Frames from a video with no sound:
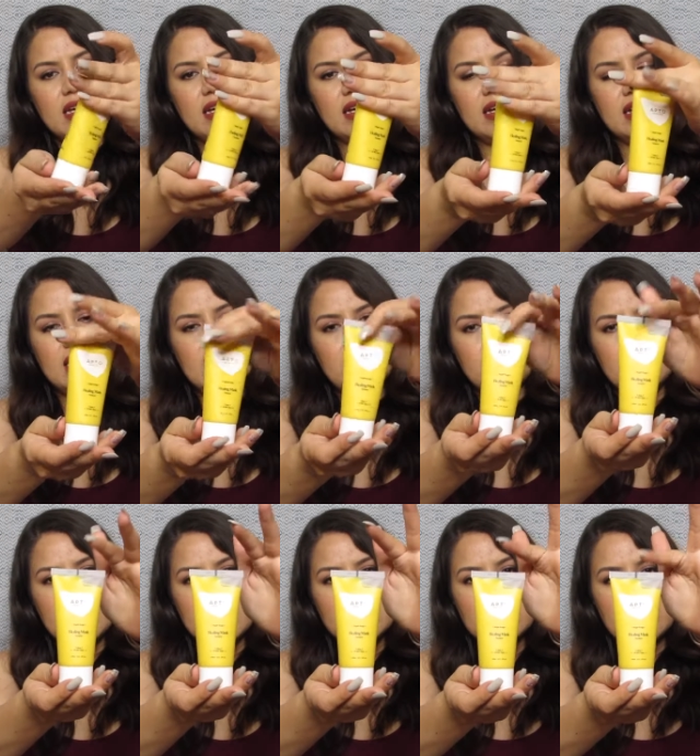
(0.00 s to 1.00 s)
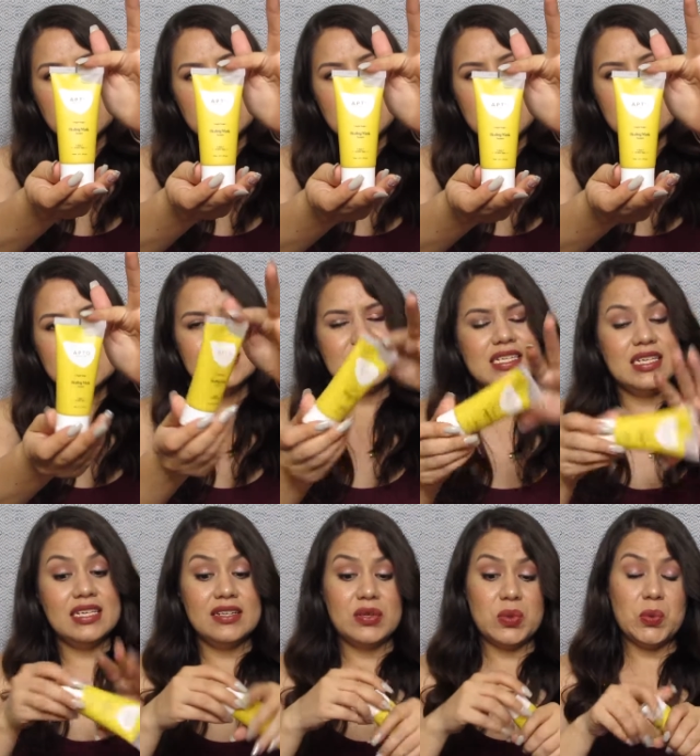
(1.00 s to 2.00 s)
Um, let's
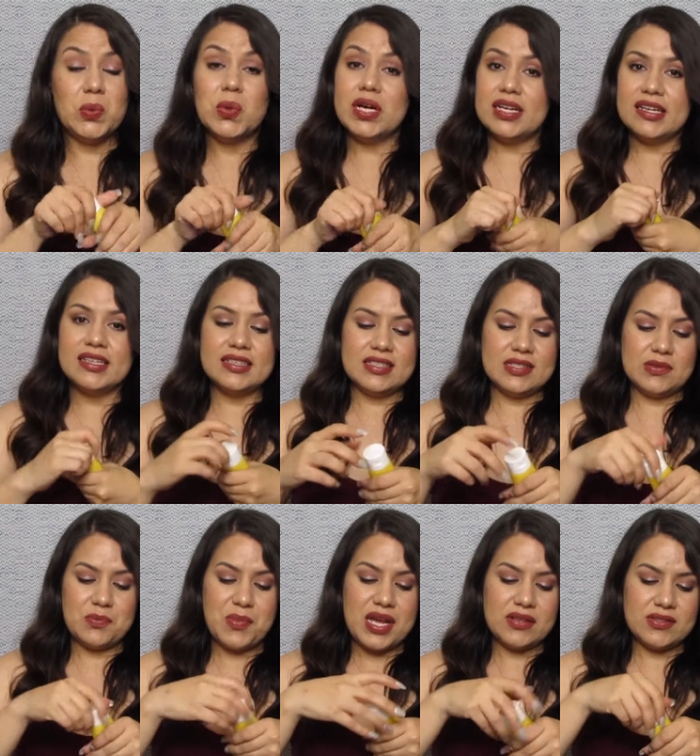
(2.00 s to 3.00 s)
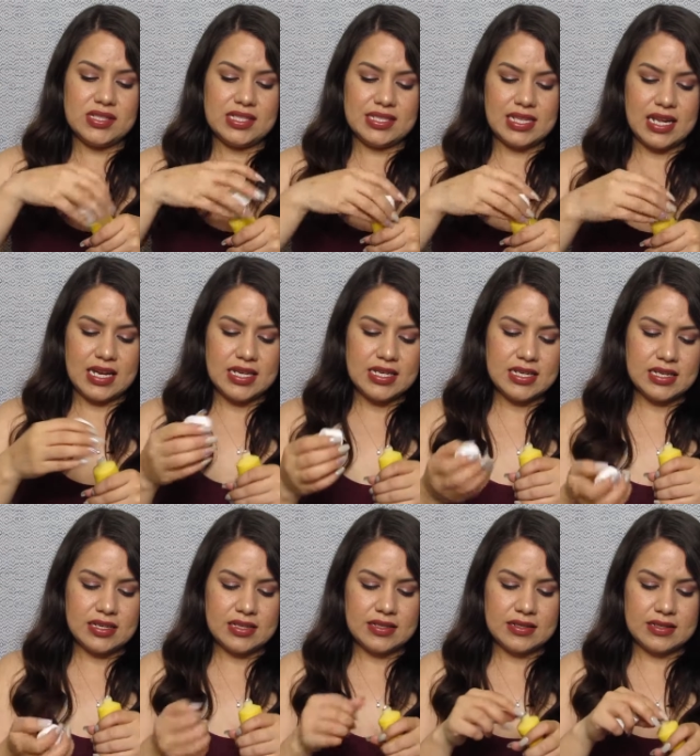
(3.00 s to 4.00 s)
see what it smells like.